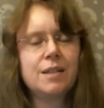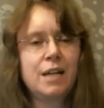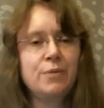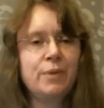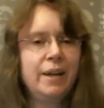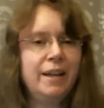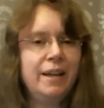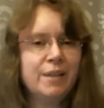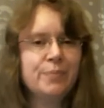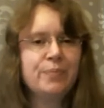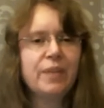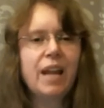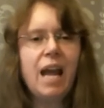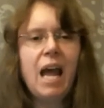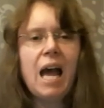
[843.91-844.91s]
in a week.
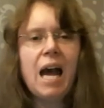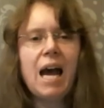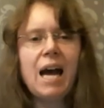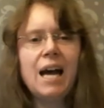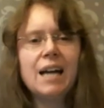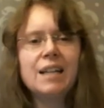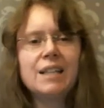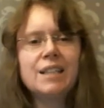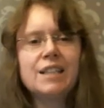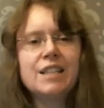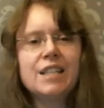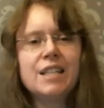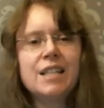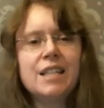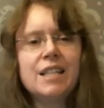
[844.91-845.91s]
And
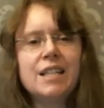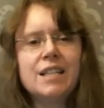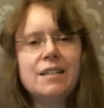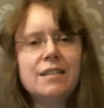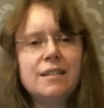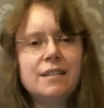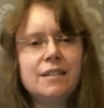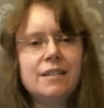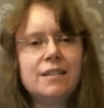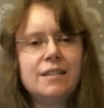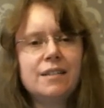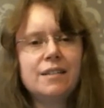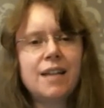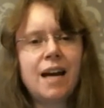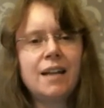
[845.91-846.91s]
she
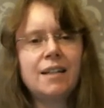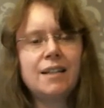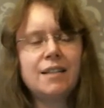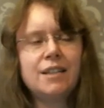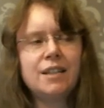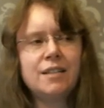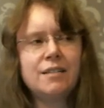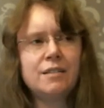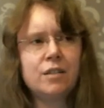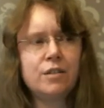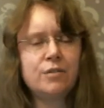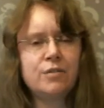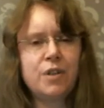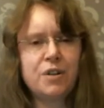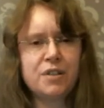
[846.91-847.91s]
decided she's
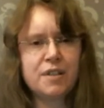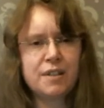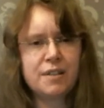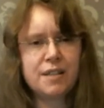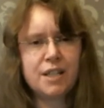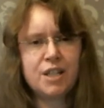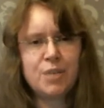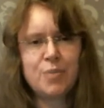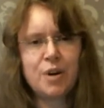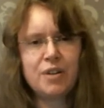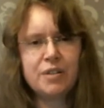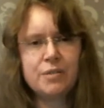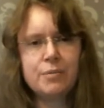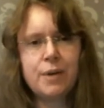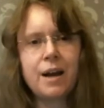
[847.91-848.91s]
sort of lost her stitchy
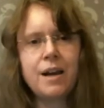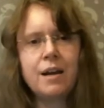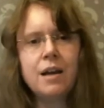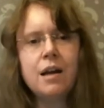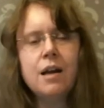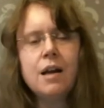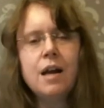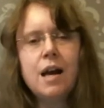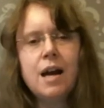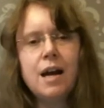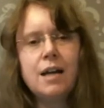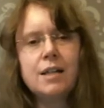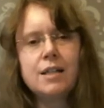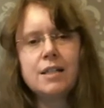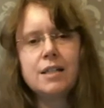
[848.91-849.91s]
bug as well,
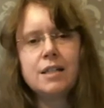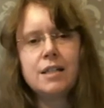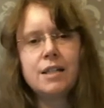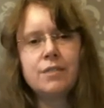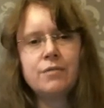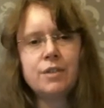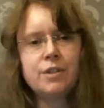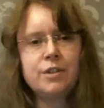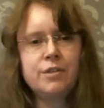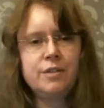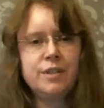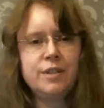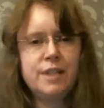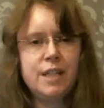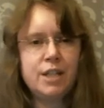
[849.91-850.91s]
and she didn't want to
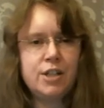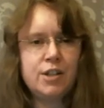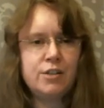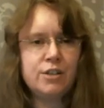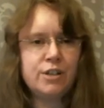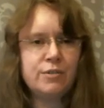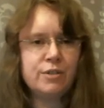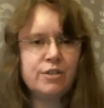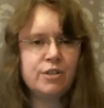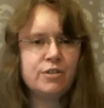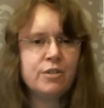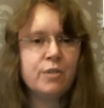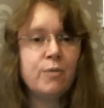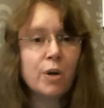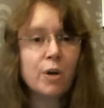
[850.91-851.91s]
do a stitch along, she wants to
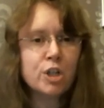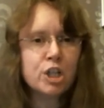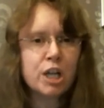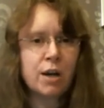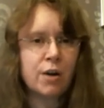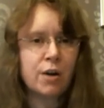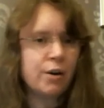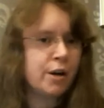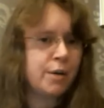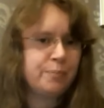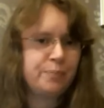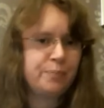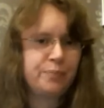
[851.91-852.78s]
do a watch along.